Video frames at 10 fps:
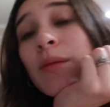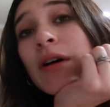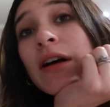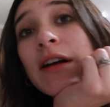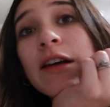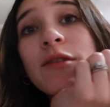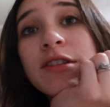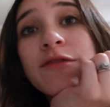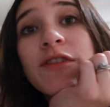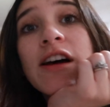but it
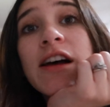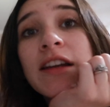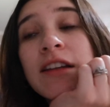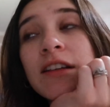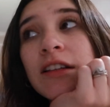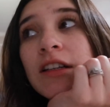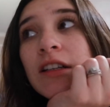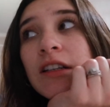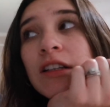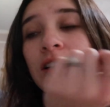was fun.
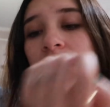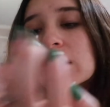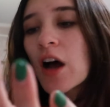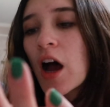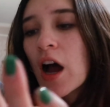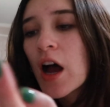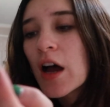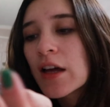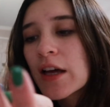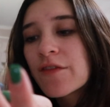
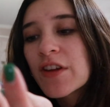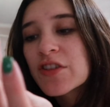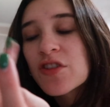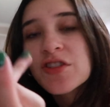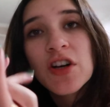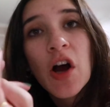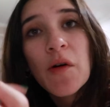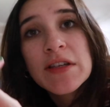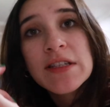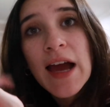Adventures are
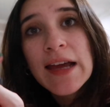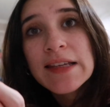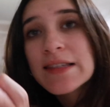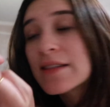always nice.